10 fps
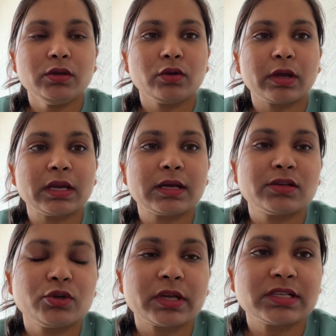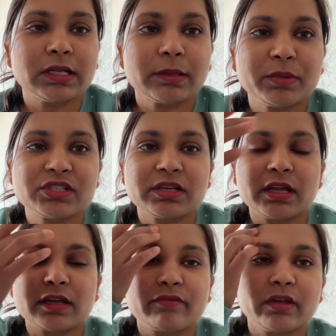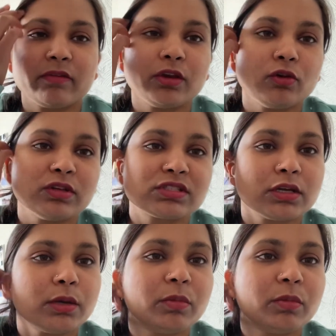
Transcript: You can tell the patient that I've given you insulin.